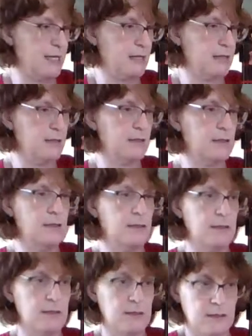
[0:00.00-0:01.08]

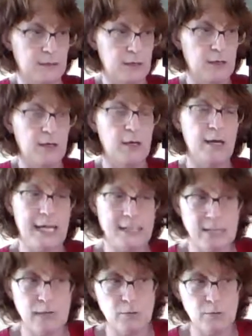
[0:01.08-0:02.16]
As
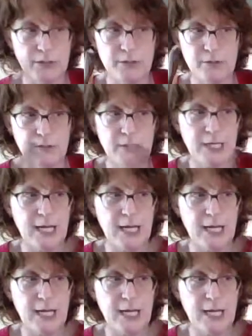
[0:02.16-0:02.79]
I run through it,